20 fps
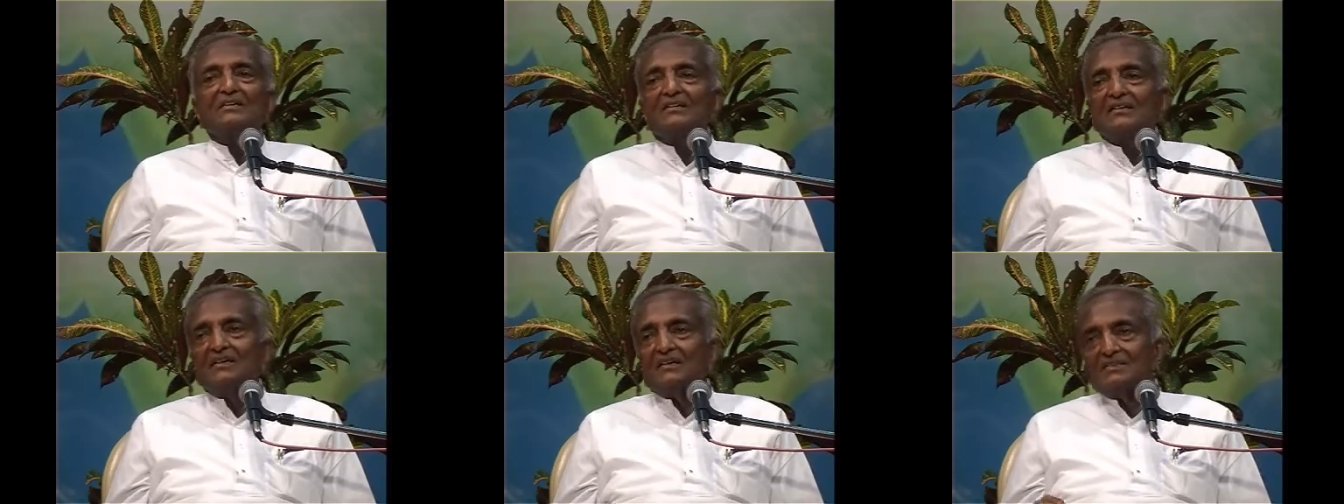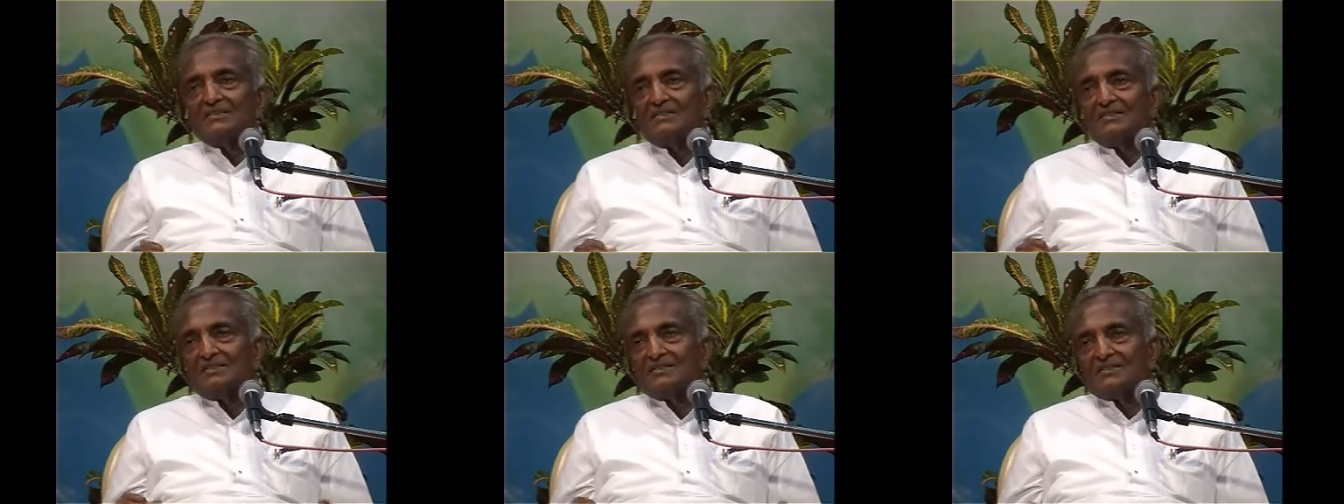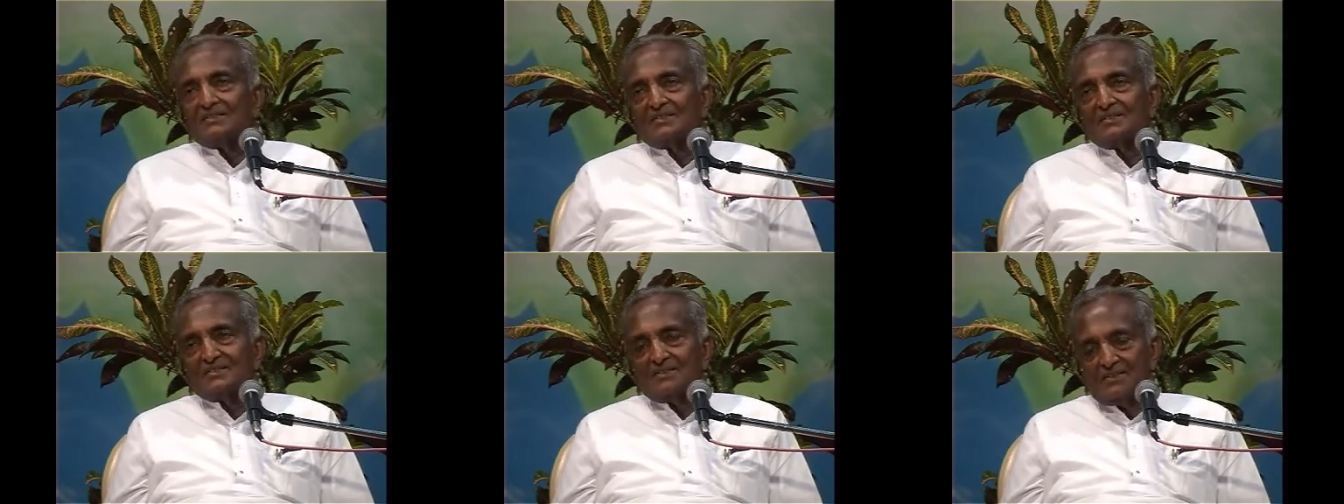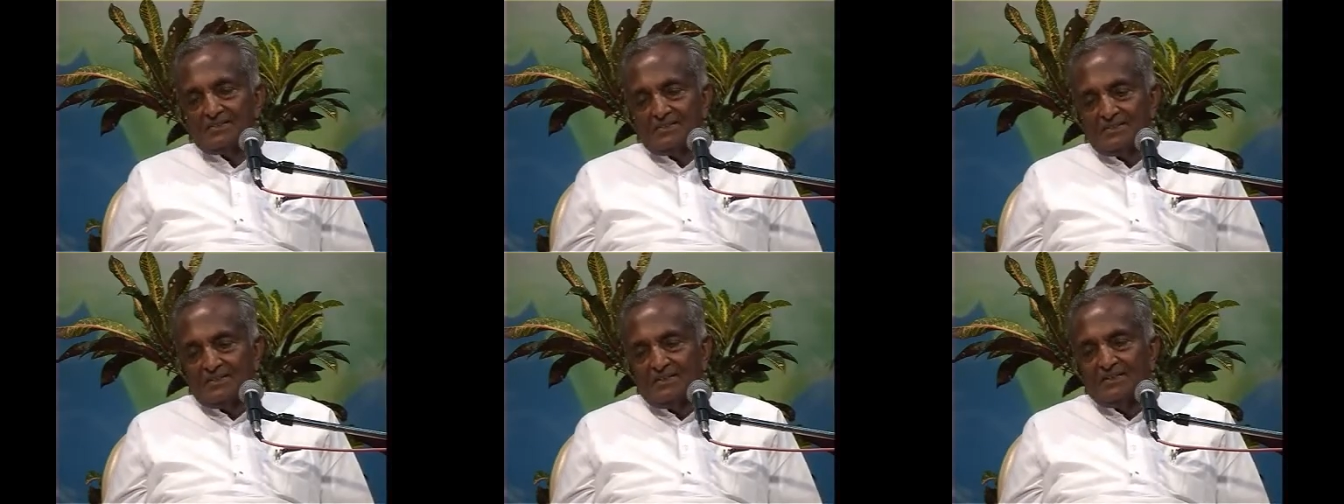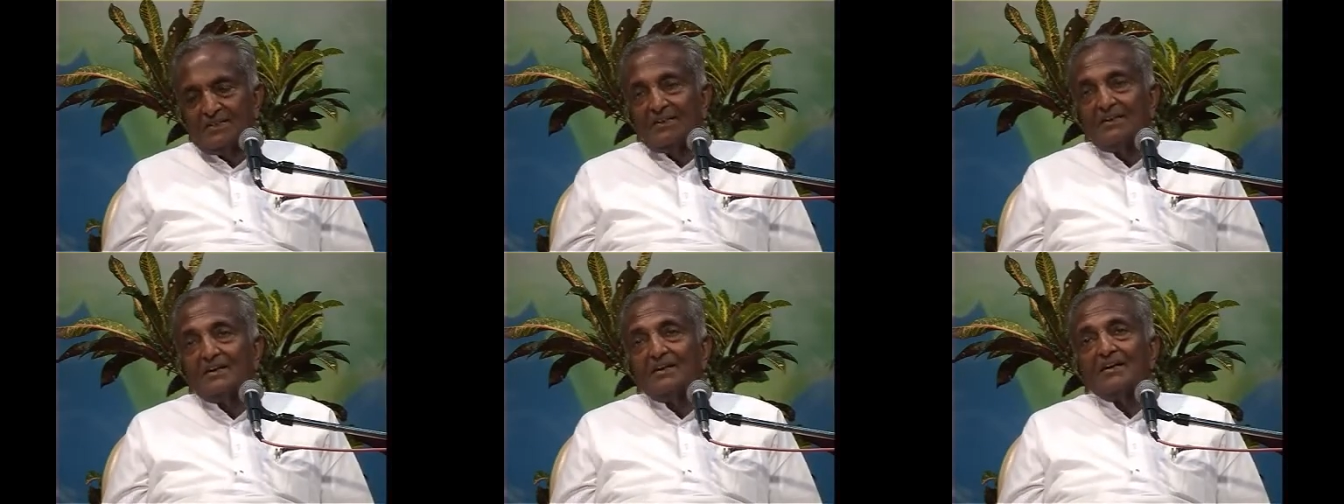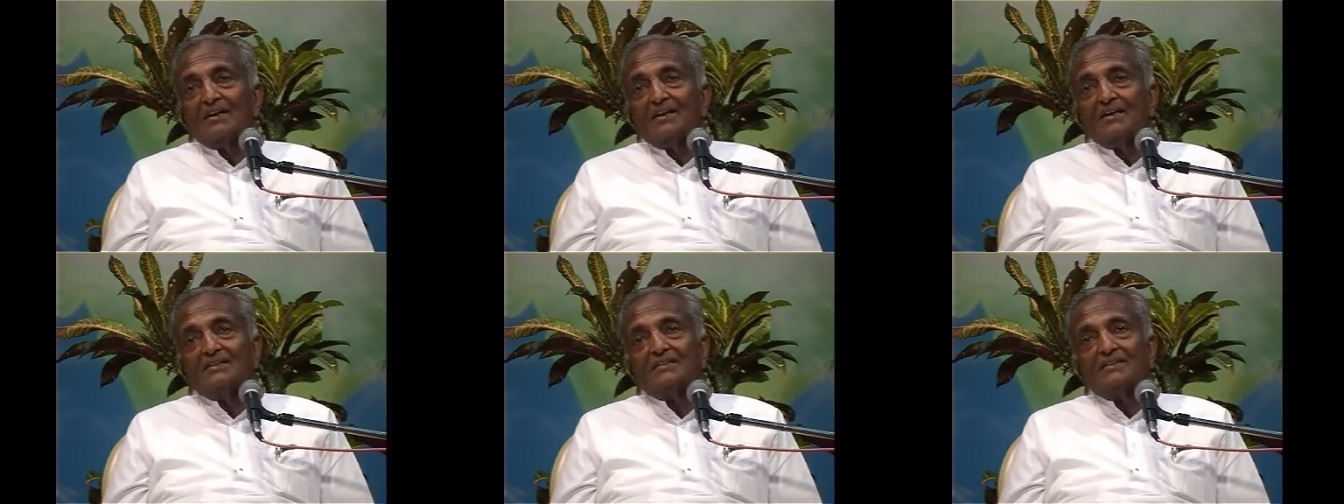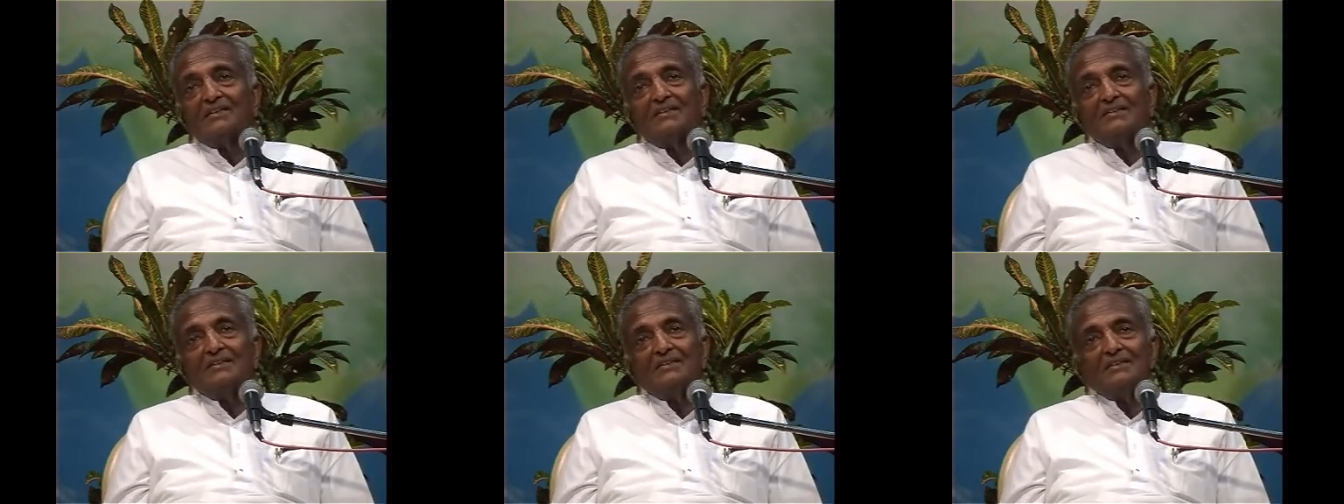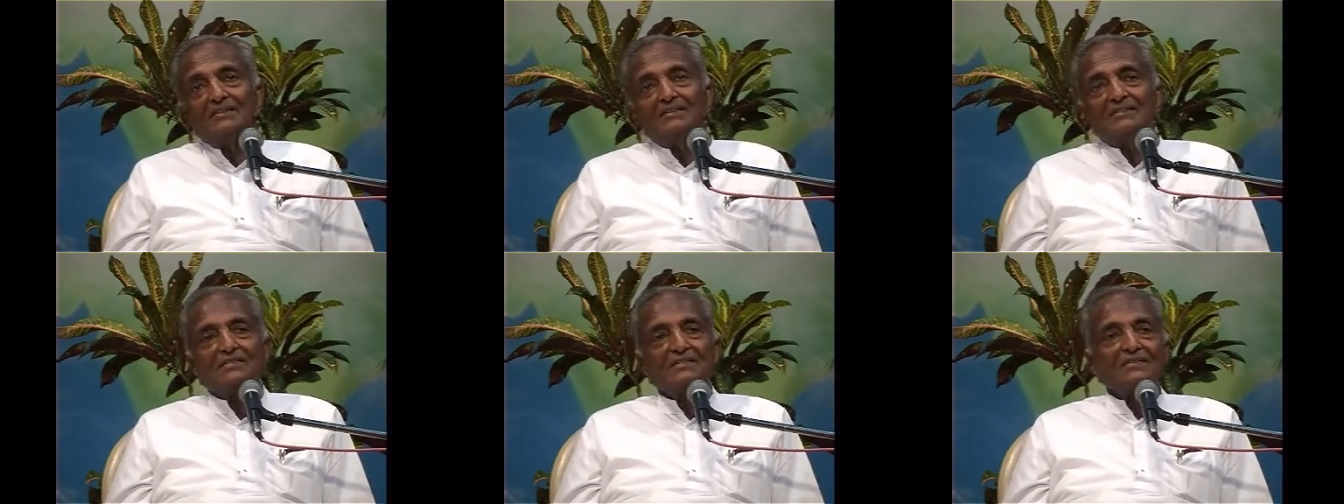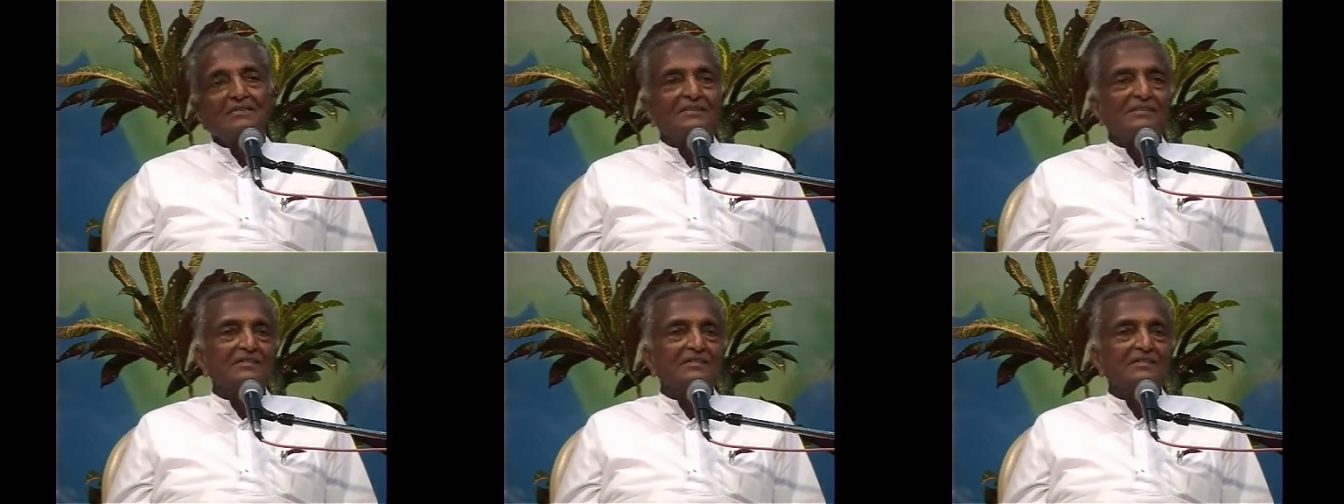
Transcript: classes and they teach